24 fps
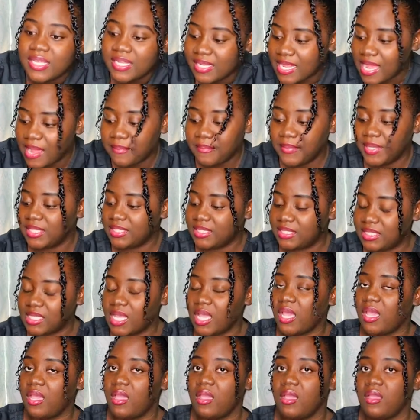That means
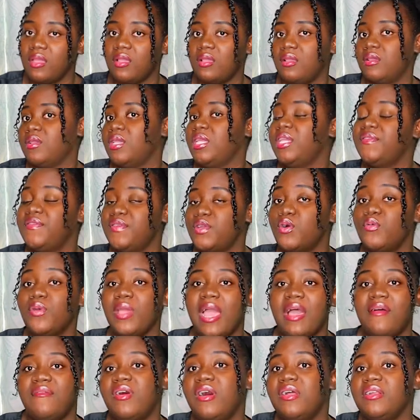that even though we
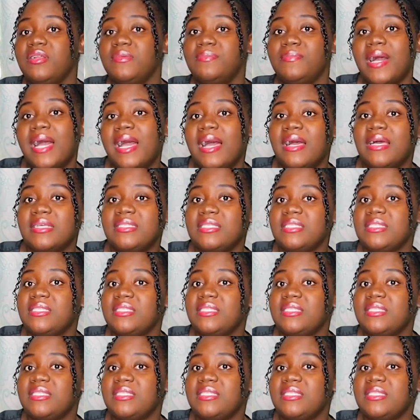have on the mask,